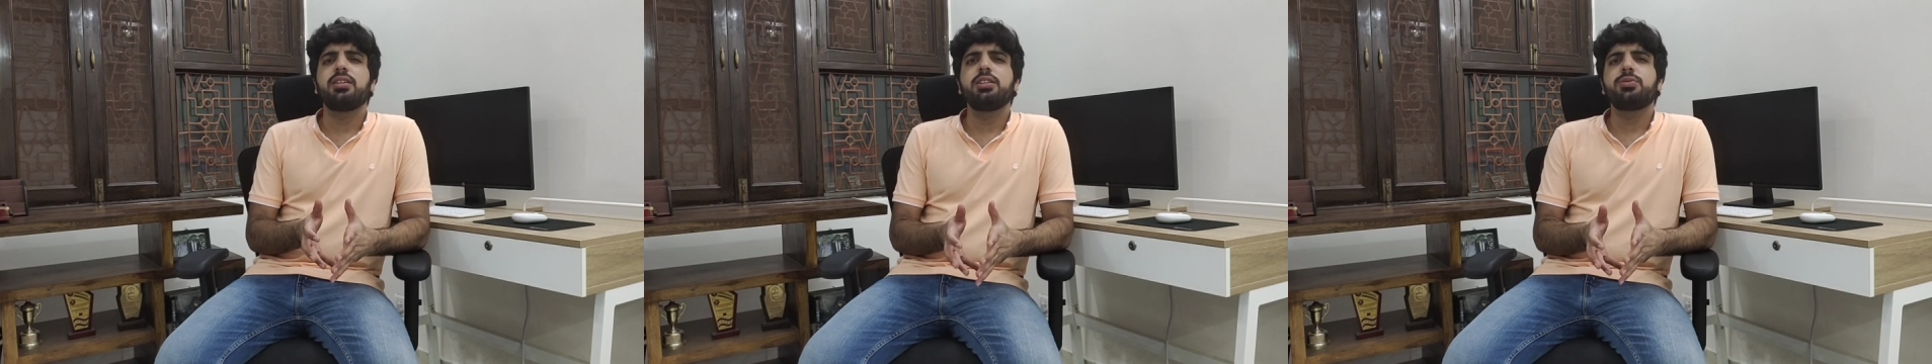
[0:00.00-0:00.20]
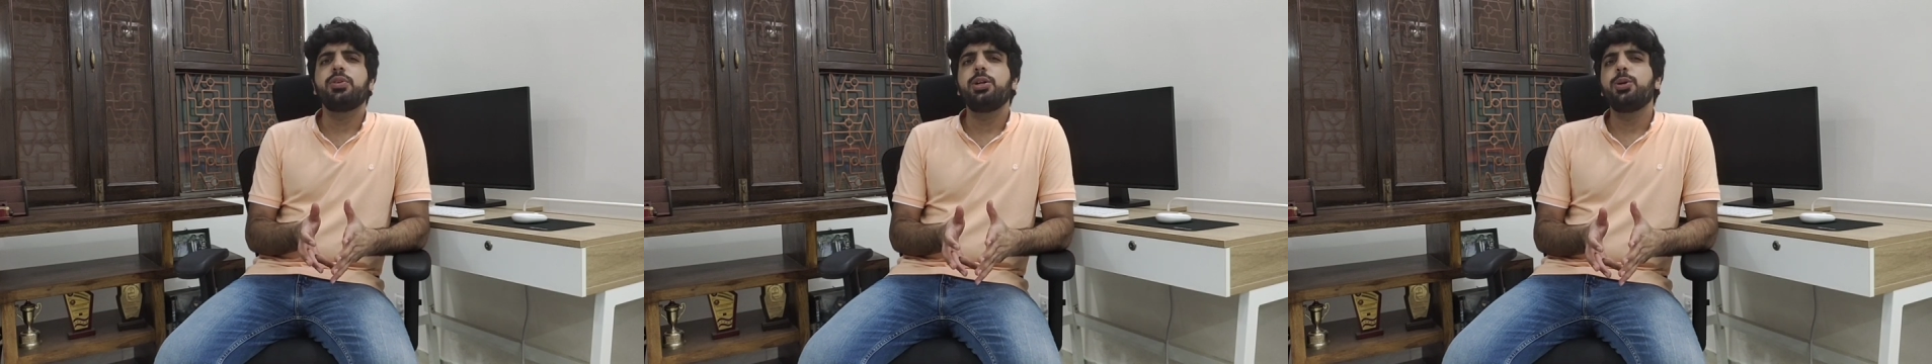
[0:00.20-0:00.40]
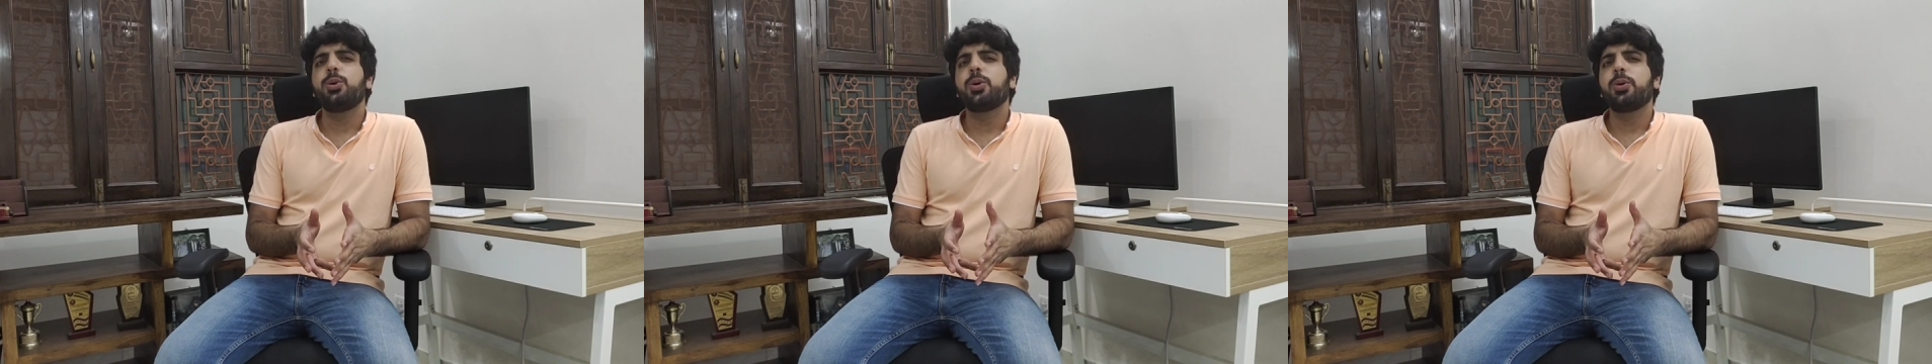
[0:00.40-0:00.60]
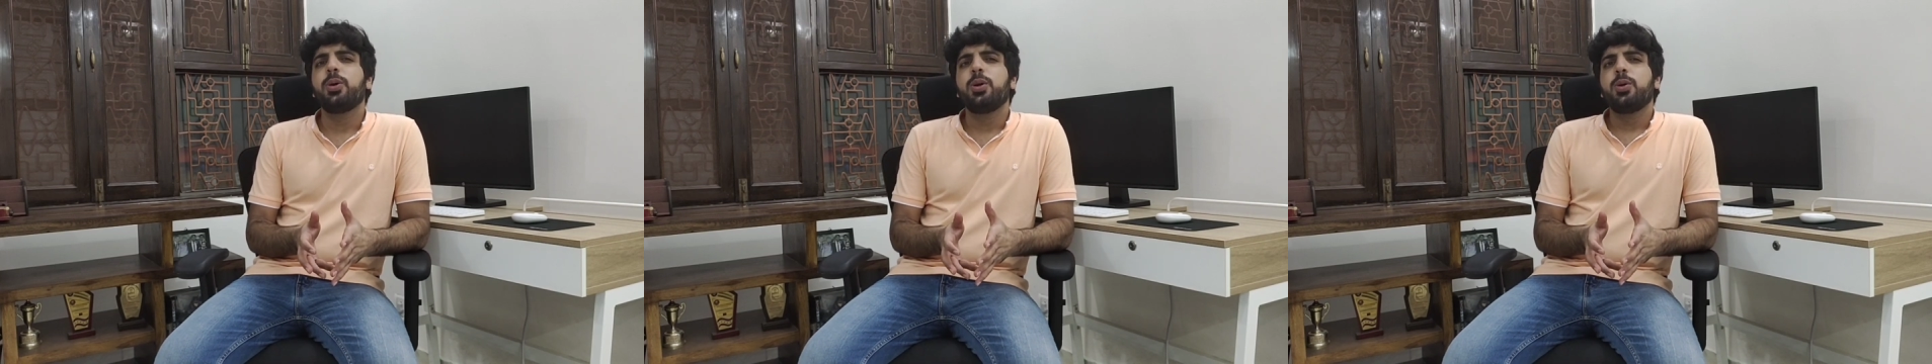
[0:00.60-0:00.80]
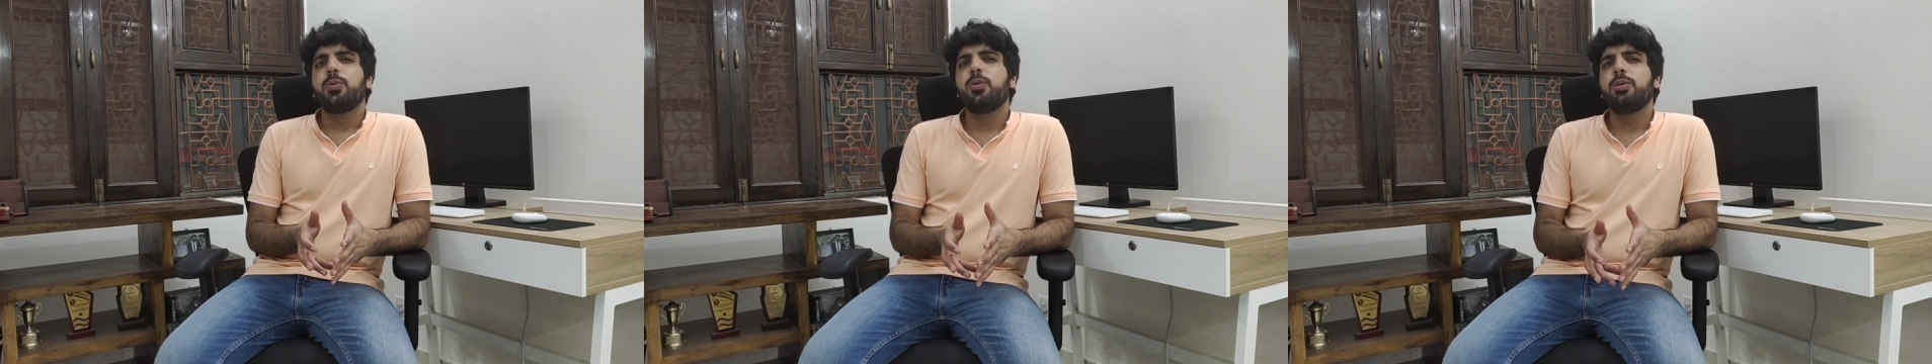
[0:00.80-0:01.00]

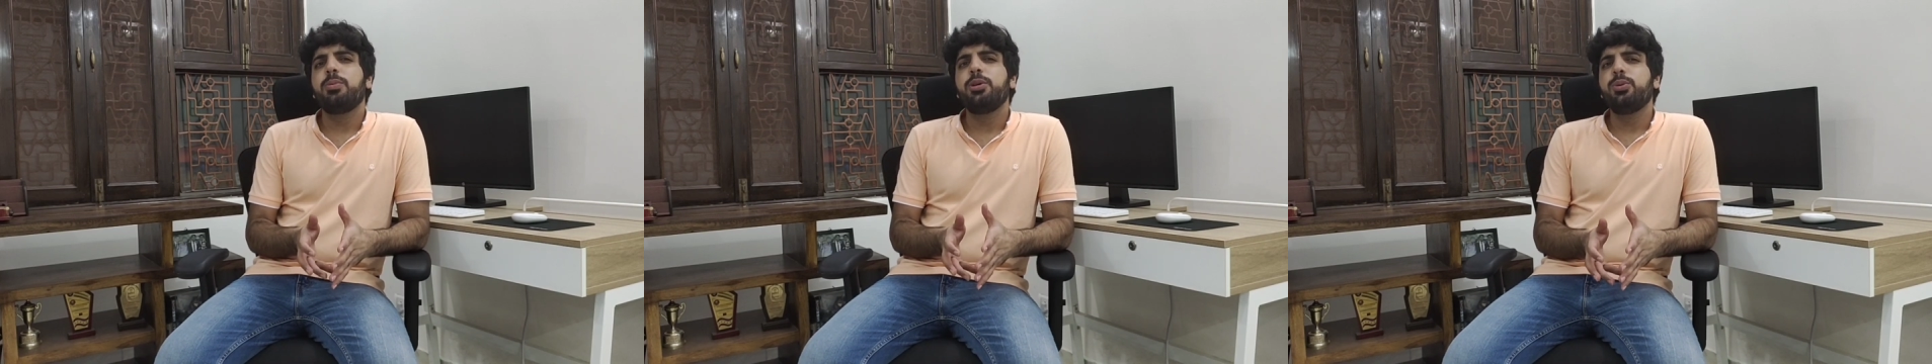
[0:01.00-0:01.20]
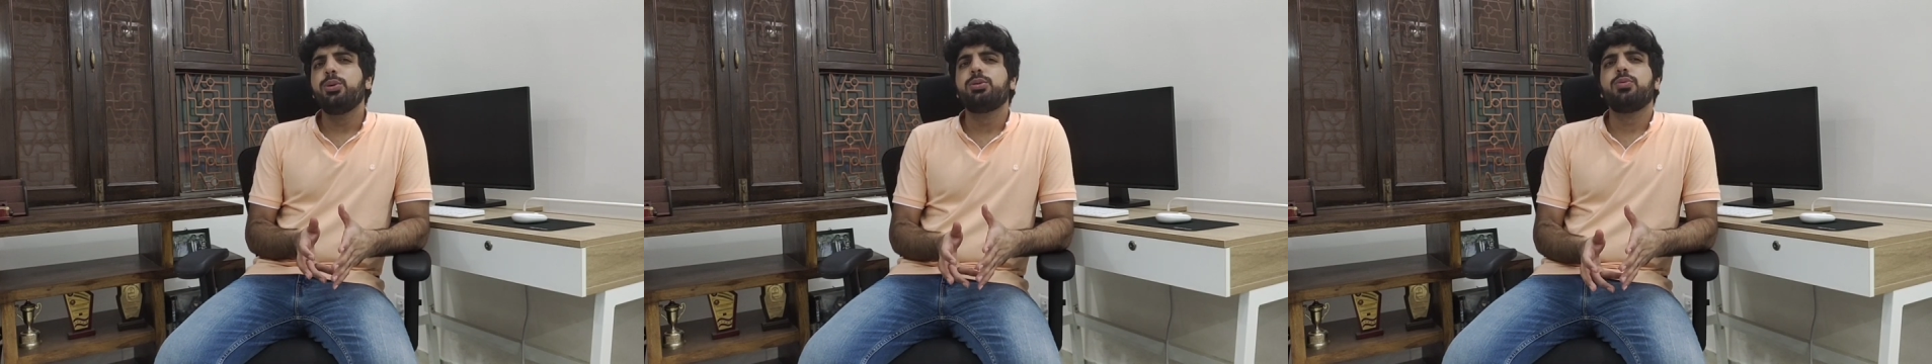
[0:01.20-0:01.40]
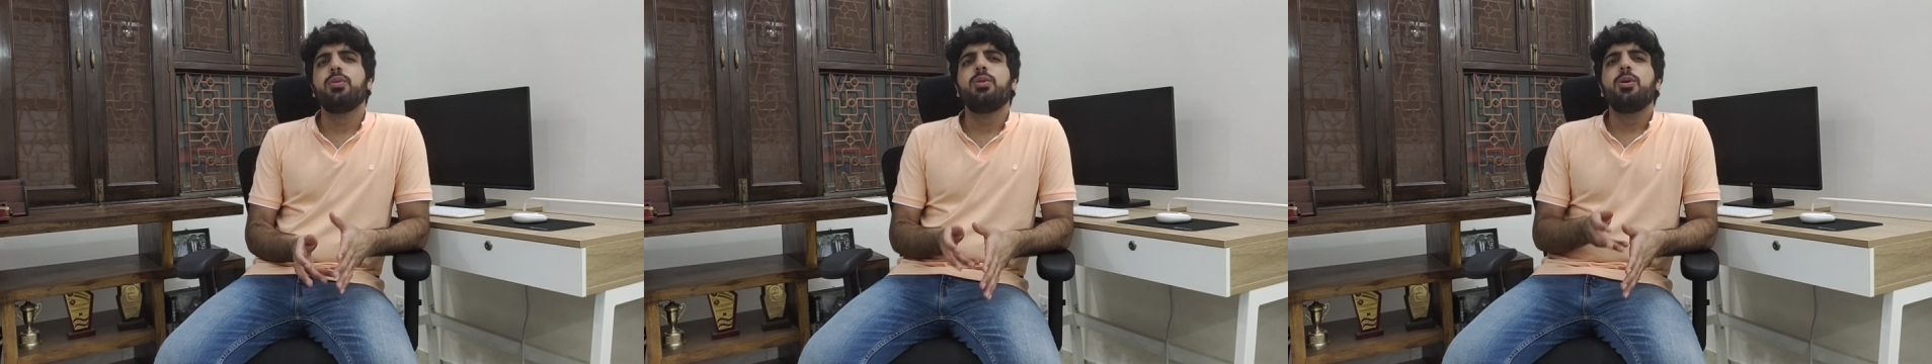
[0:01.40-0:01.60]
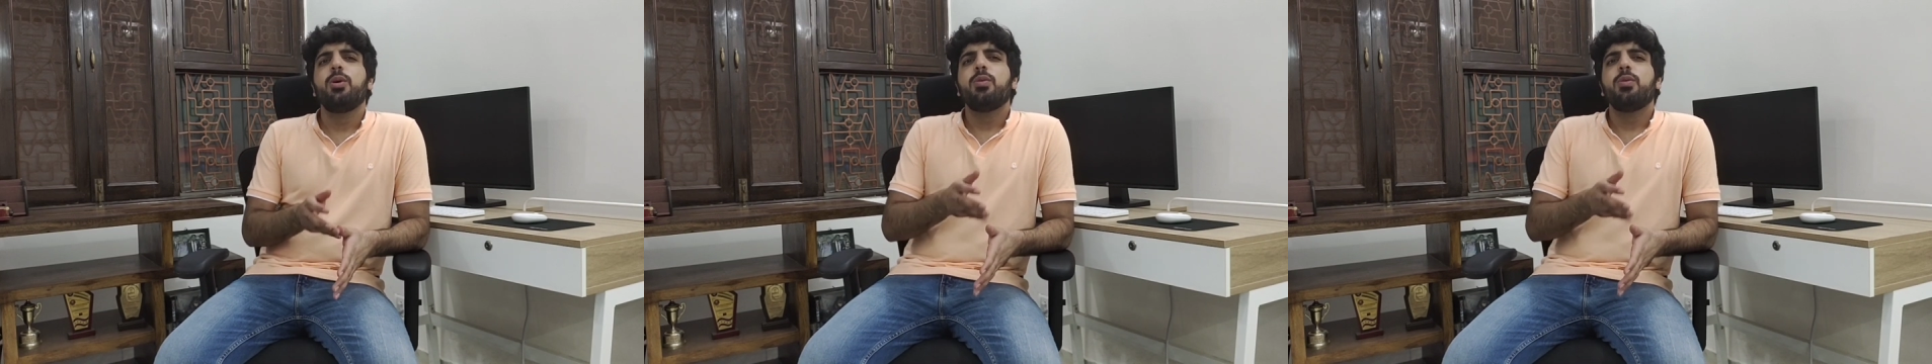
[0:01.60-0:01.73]
video would be useful